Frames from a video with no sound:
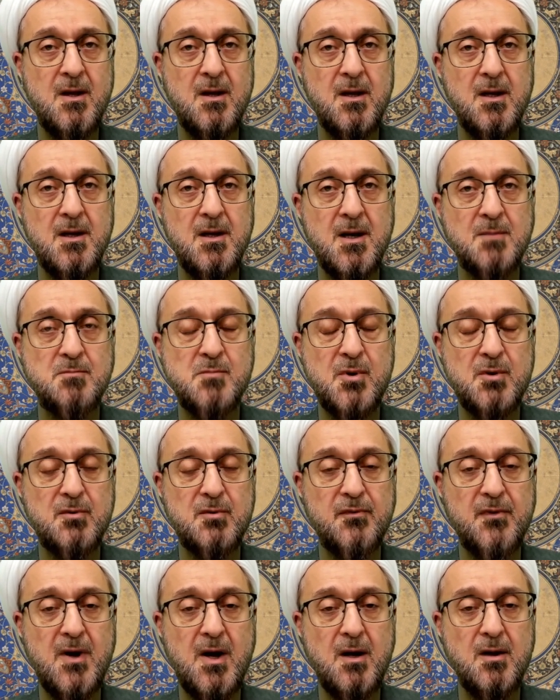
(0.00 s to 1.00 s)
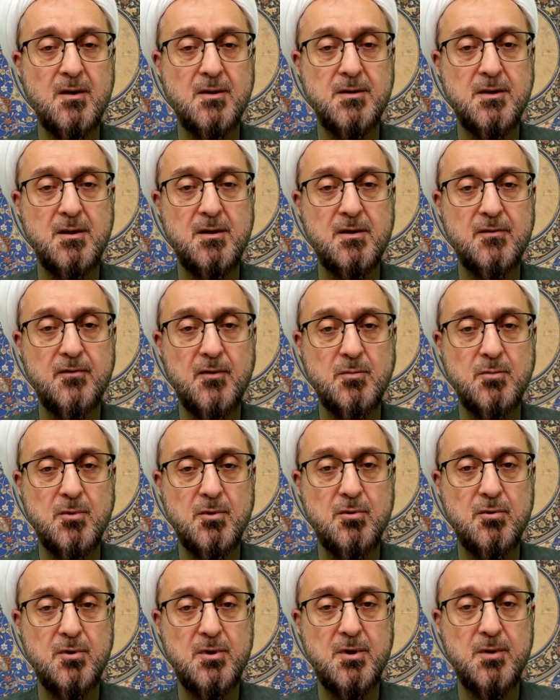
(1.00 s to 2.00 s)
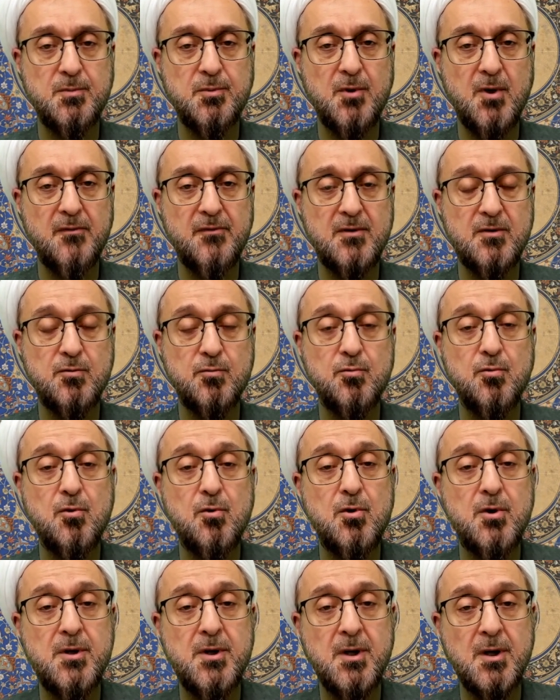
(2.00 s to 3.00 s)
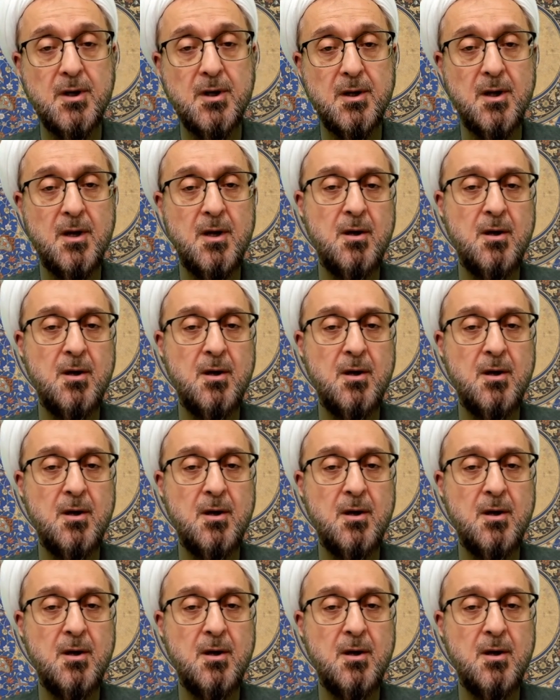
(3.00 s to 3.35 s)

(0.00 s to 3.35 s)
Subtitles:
a number of ahadith from the Holy Prophet warning